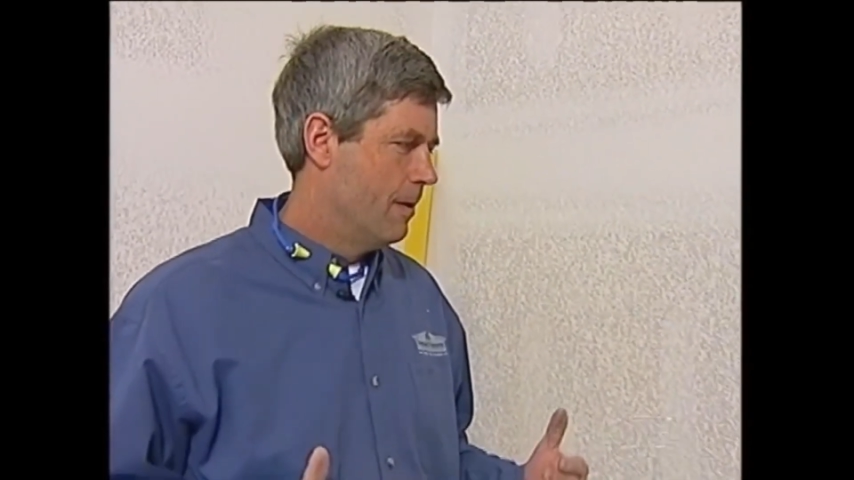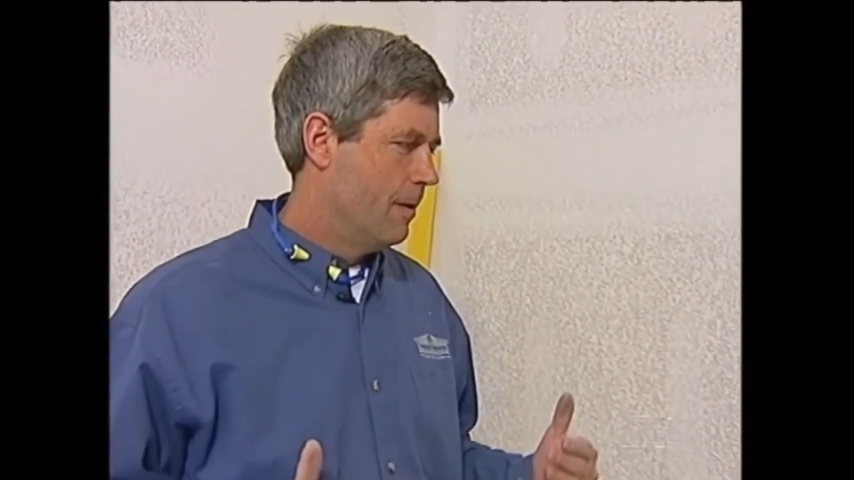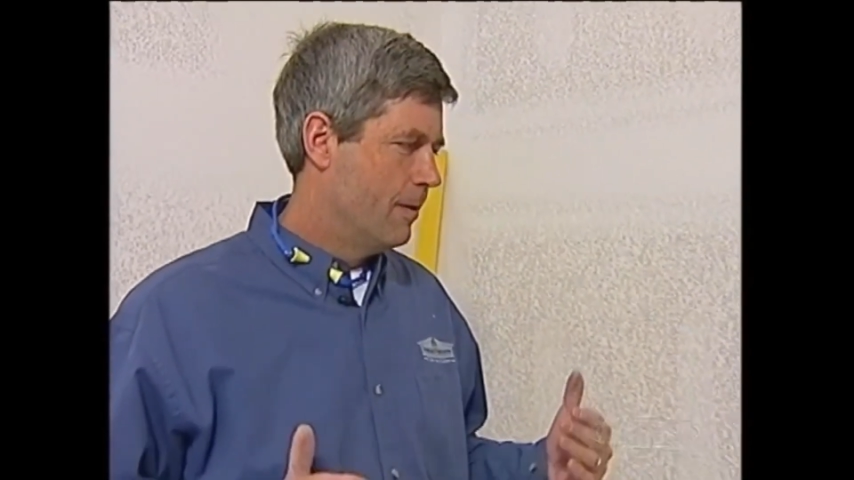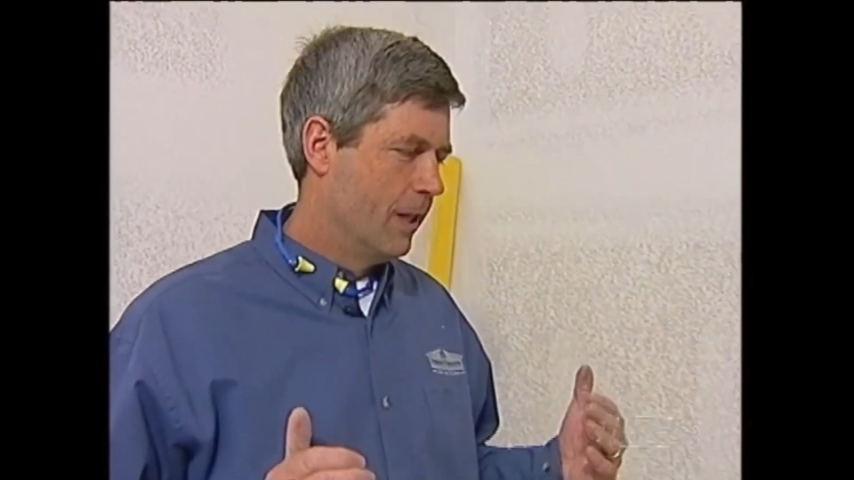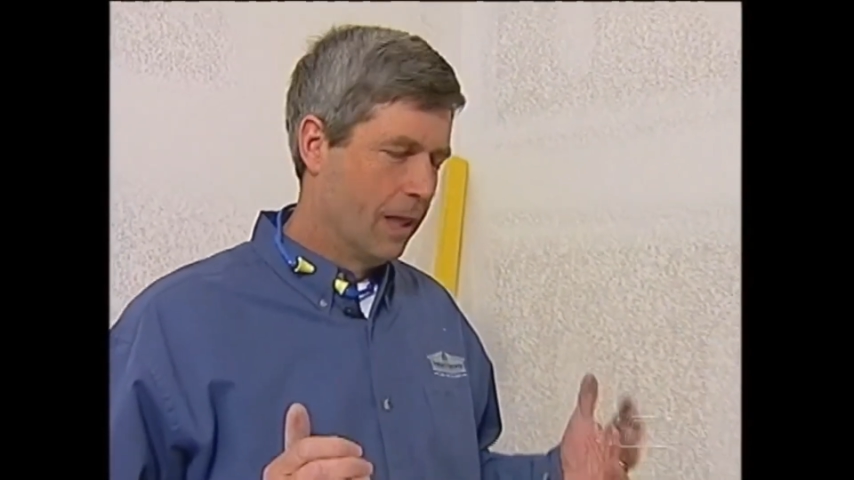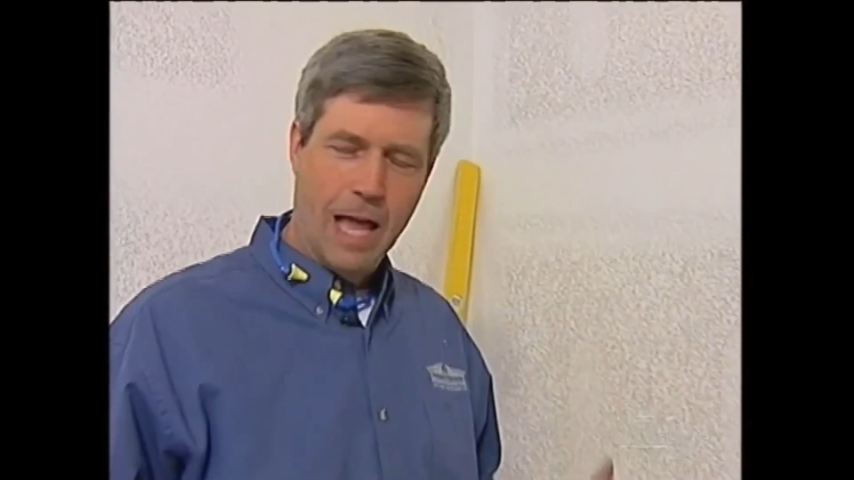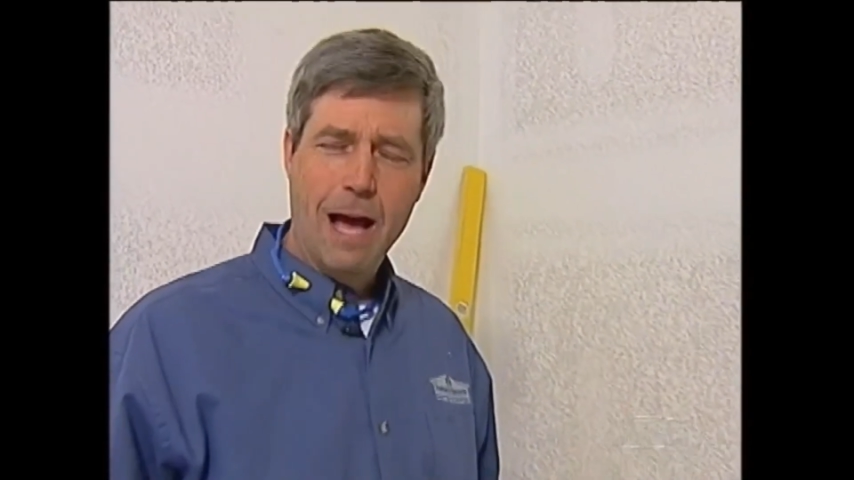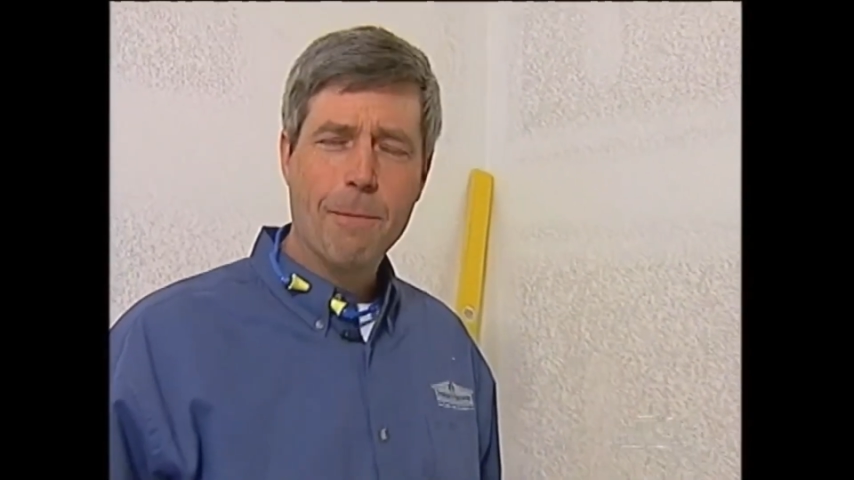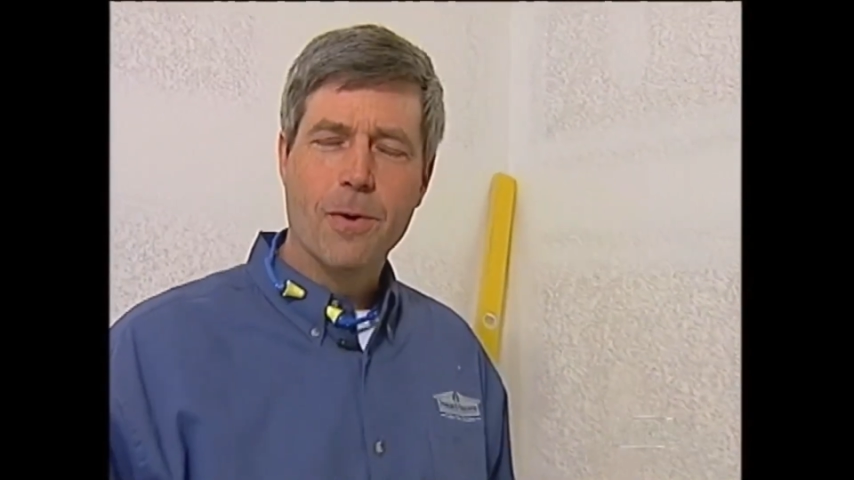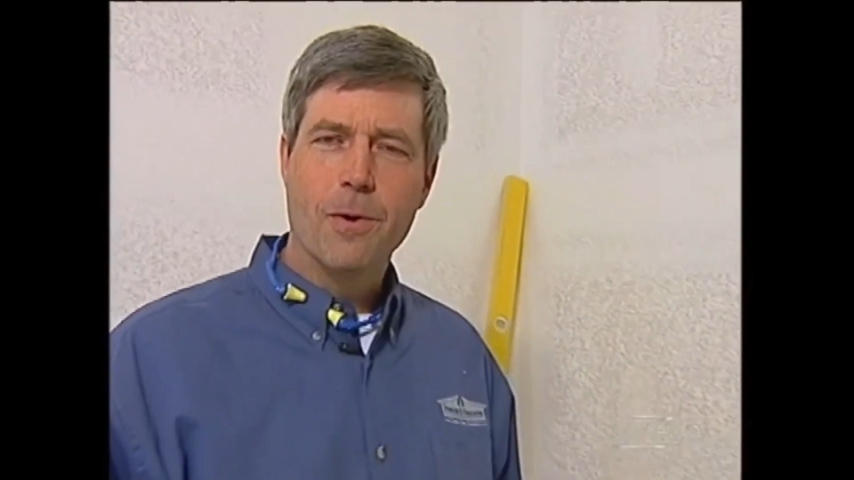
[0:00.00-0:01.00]
The
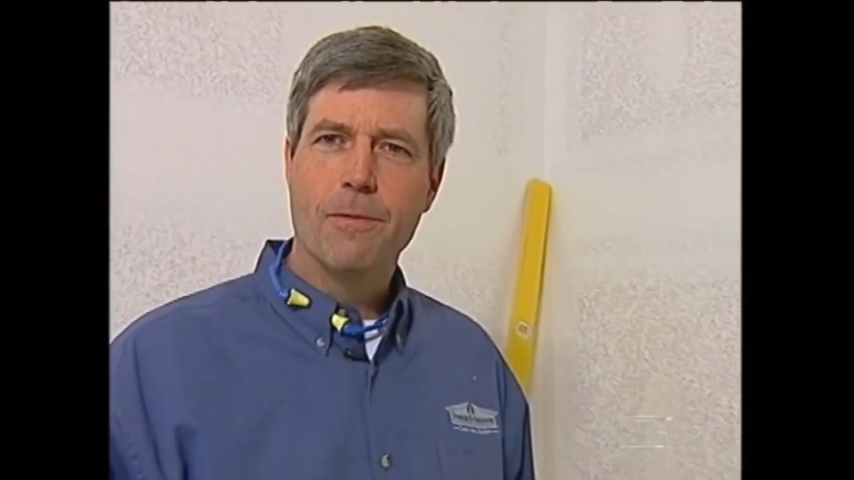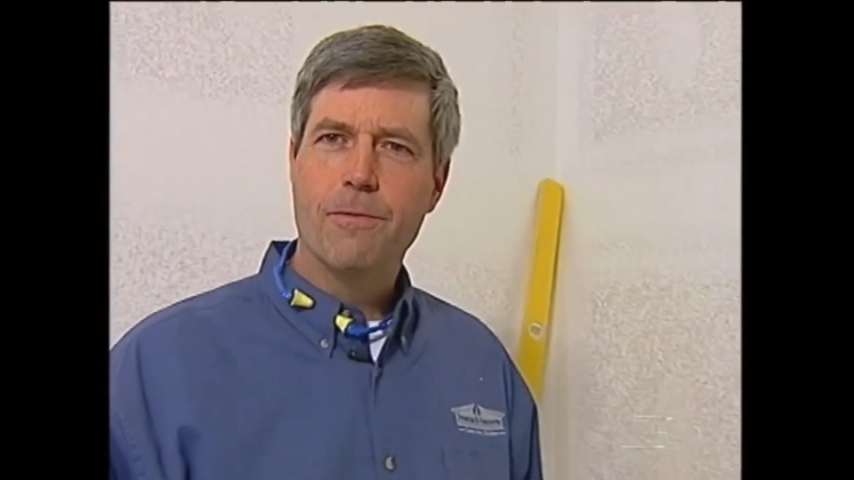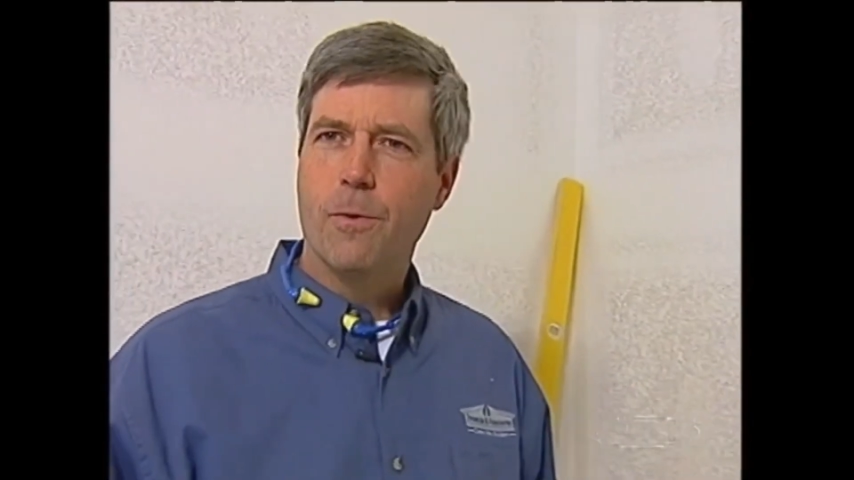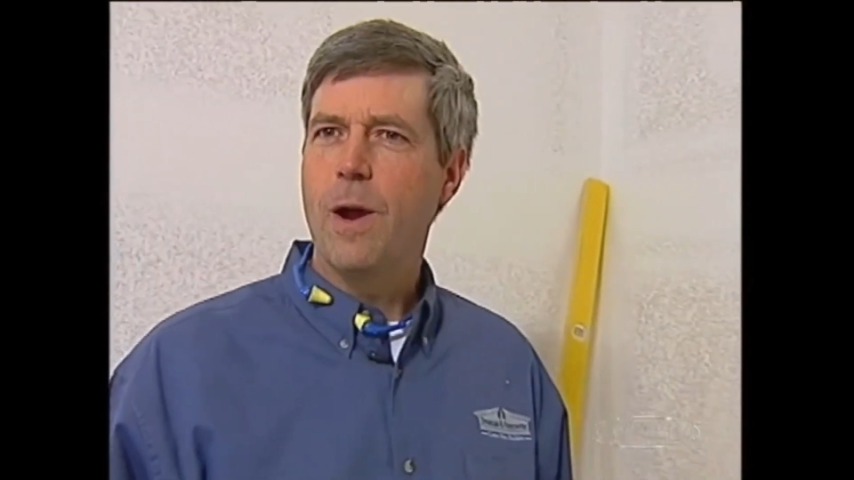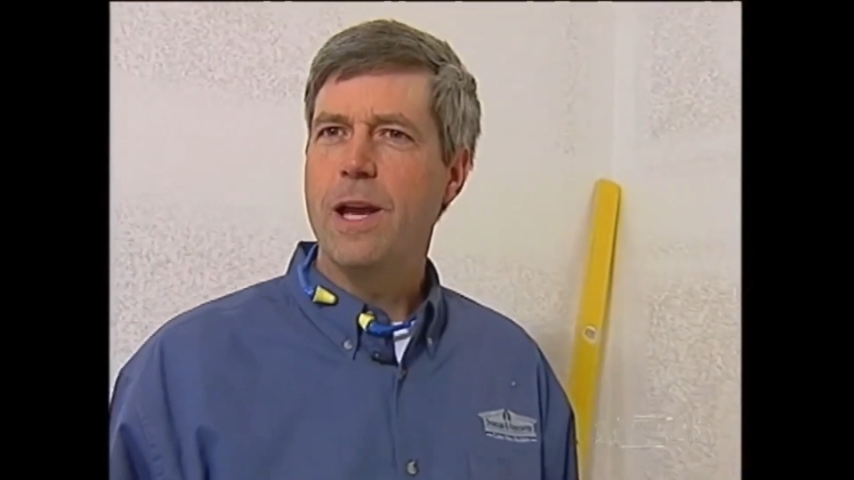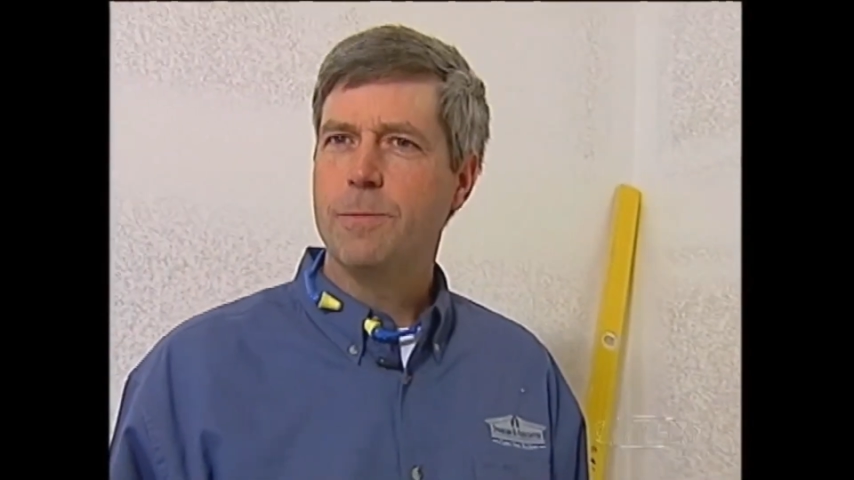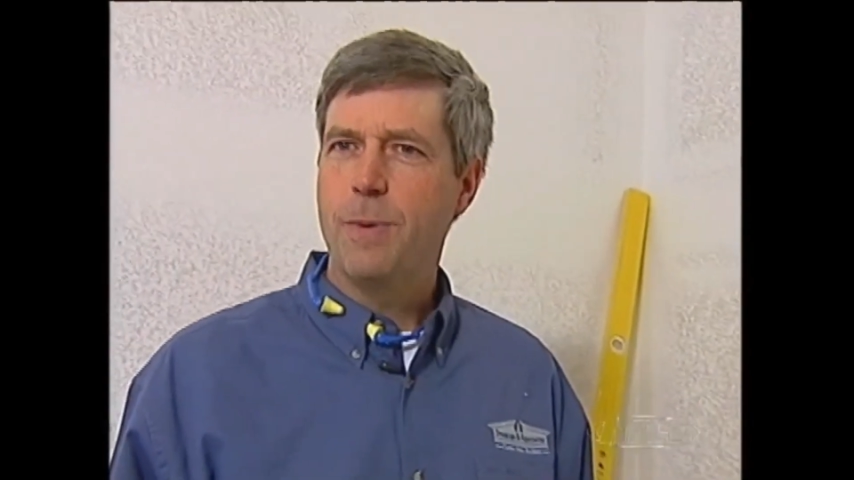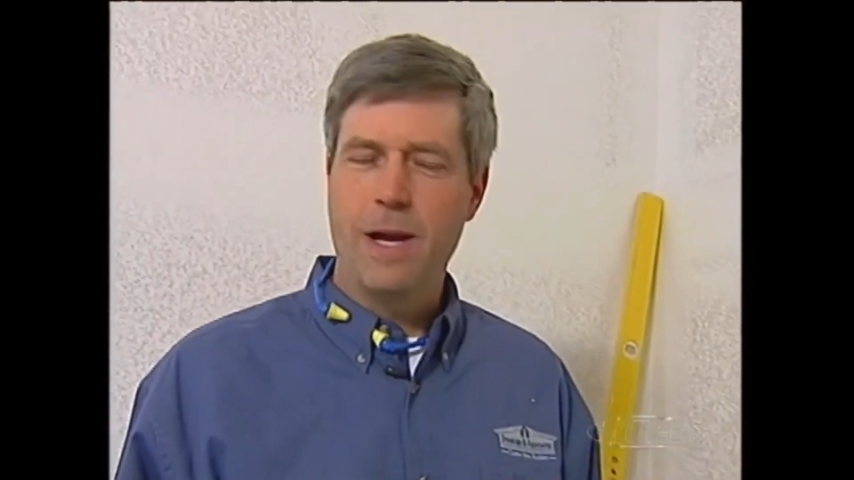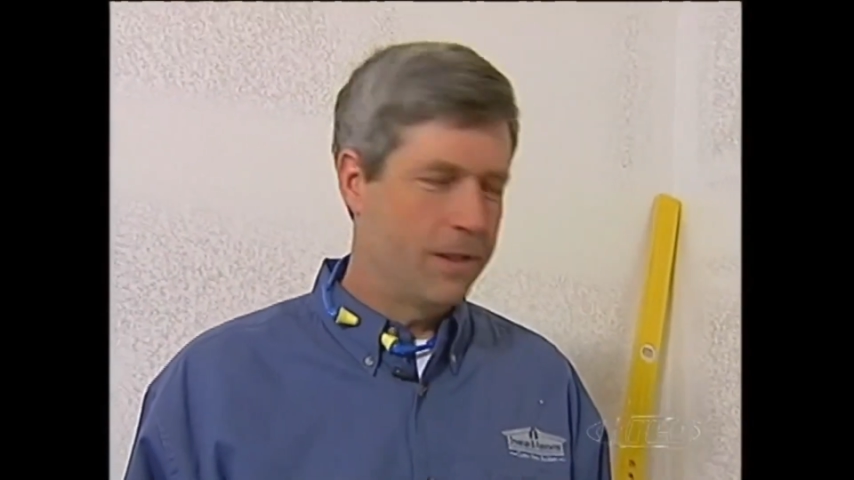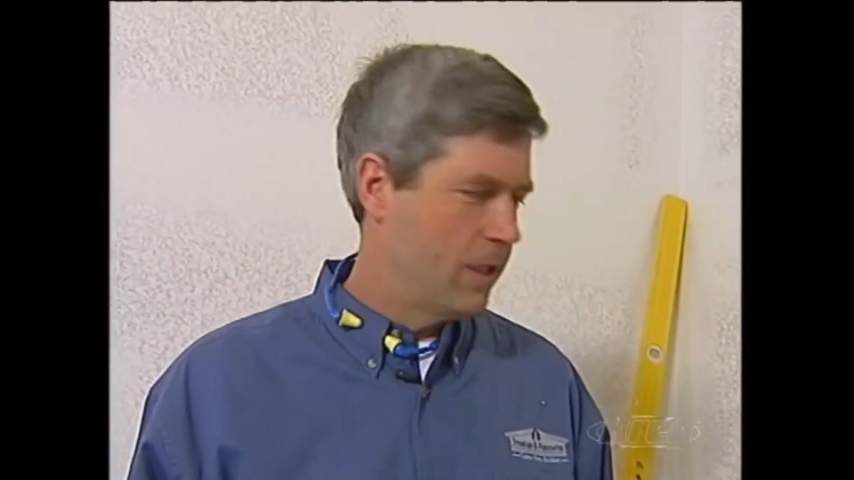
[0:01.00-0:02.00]
lumber for raised
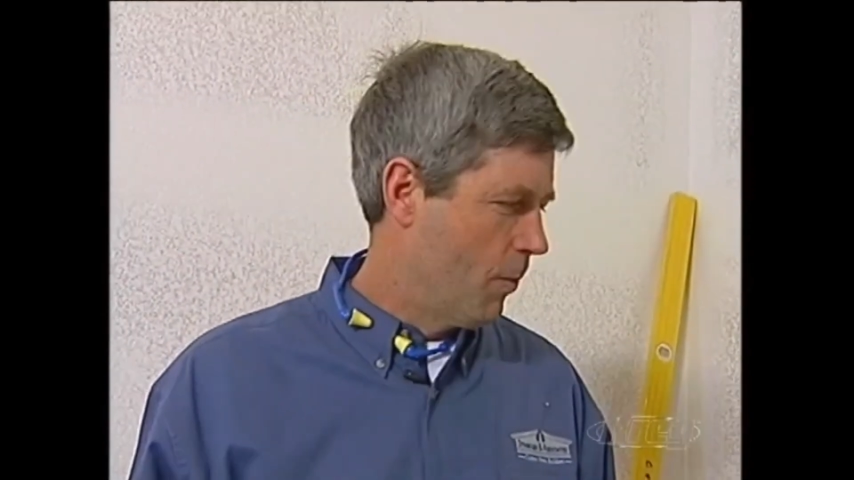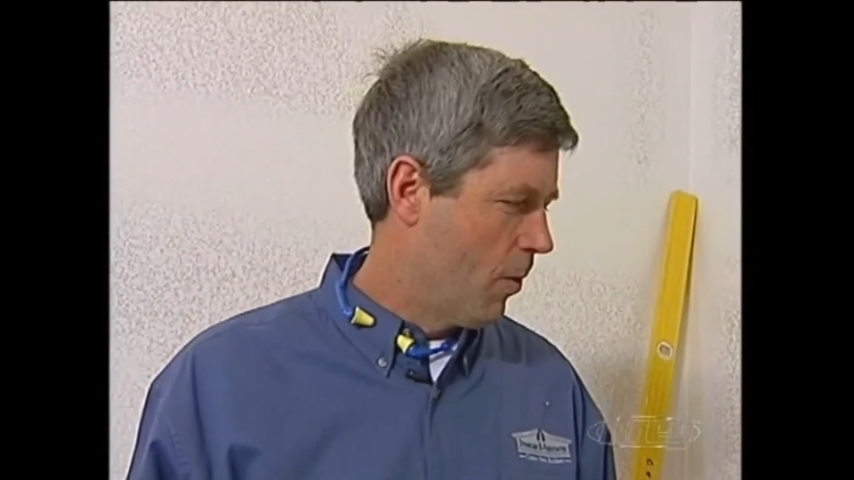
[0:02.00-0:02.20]
panels is